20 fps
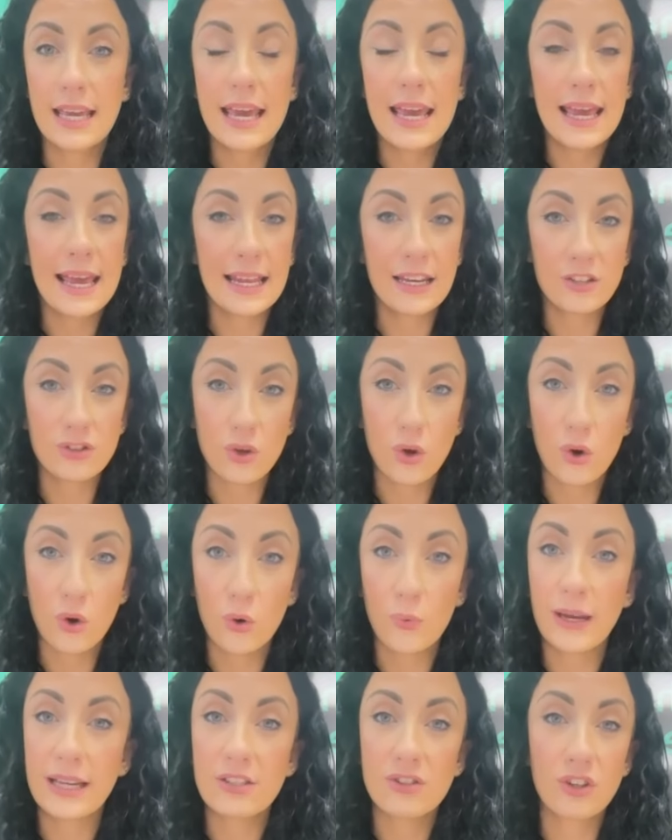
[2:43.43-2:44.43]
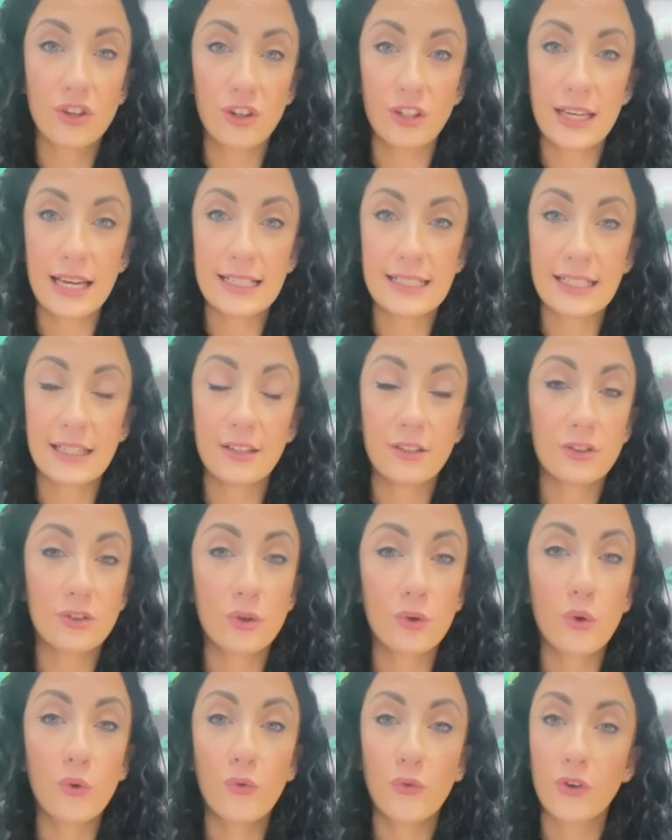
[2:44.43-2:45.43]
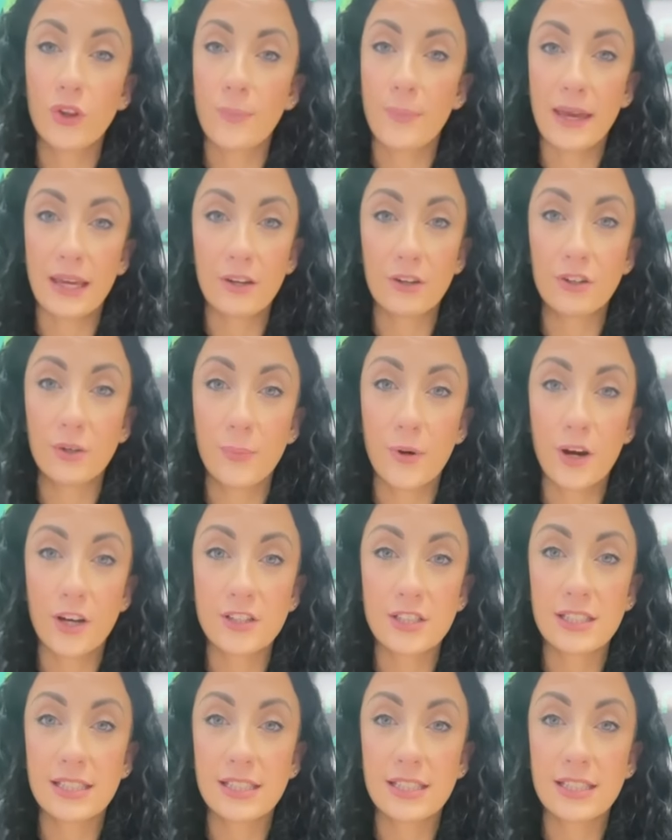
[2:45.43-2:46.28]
it is always a good idea to go for the bigger deposit